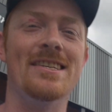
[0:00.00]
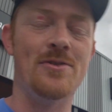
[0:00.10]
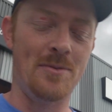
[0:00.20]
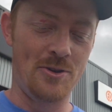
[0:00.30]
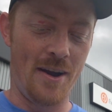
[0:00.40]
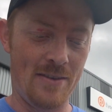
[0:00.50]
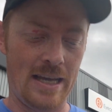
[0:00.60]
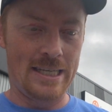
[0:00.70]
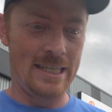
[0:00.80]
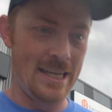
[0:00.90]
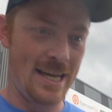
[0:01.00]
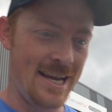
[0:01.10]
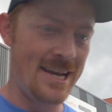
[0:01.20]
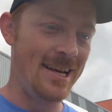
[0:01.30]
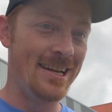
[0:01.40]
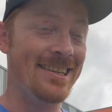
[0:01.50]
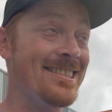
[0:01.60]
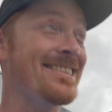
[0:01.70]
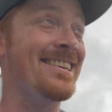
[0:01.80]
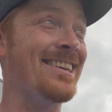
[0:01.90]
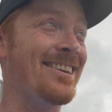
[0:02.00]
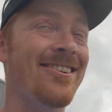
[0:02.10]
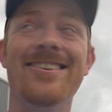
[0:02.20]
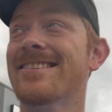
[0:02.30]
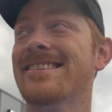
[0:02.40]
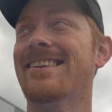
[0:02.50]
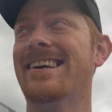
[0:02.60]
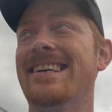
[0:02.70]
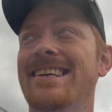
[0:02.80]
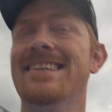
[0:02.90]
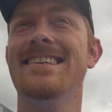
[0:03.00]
and saw my travel agent, and it's gonna cost like